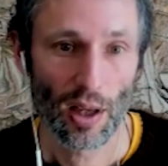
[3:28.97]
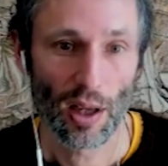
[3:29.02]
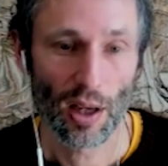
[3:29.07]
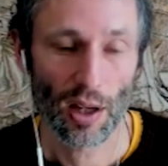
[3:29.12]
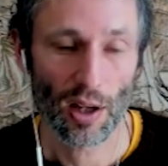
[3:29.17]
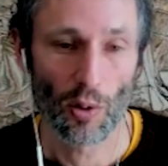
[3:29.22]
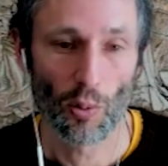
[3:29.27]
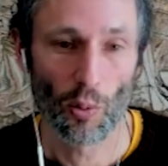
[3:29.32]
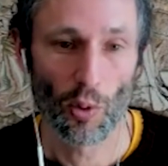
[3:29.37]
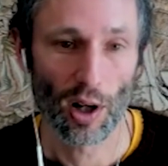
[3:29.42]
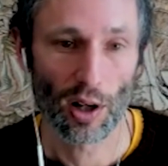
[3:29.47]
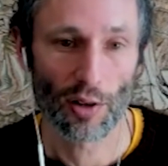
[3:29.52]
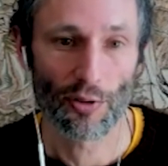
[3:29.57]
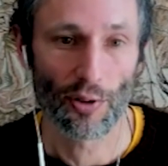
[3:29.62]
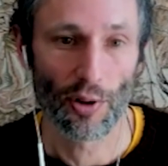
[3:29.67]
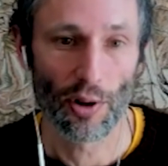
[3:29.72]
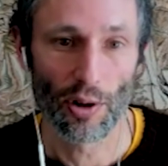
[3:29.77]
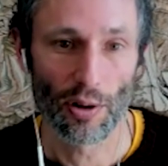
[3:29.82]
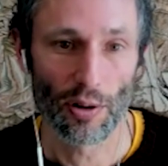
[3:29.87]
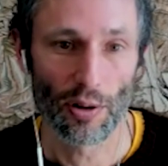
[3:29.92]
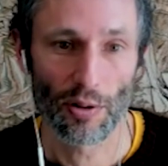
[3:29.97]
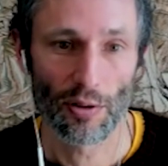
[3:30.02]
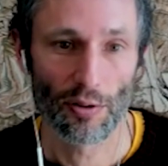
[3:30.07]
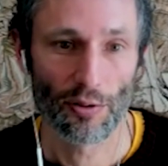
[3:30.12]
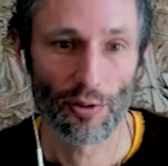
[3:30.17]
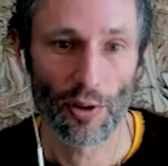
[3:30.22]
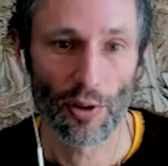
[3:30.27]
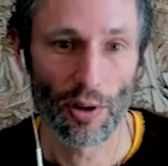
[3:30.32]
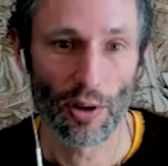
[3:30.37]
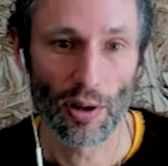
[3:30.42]
It can work for,
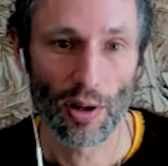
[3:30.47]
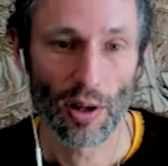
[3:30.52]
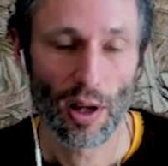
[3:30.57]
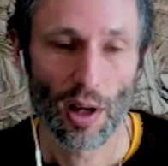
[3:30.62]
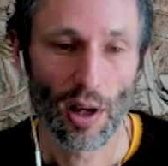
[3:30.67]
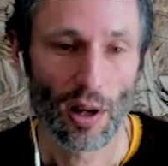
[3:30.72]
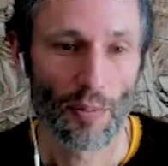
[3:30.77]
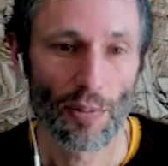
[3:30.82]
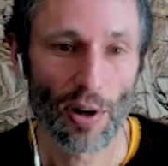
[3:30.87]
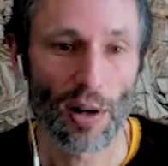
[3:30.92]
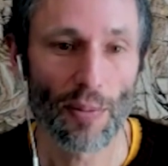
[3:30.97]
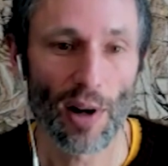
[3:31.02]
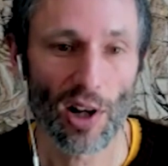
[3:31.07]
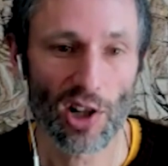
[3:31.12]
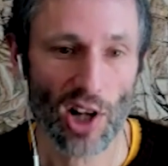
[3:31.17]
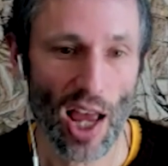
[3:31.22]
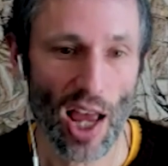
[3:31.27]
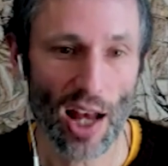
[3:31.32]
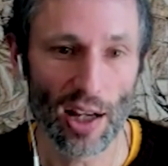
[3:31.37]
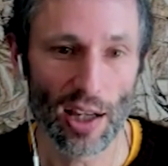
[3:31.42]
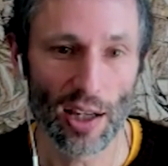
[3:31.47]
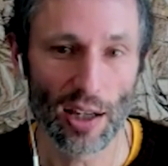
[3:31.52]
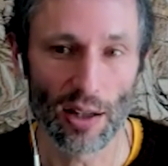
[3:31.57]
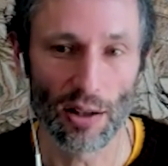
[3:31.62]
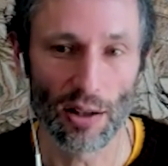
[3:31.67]
for pretty much any,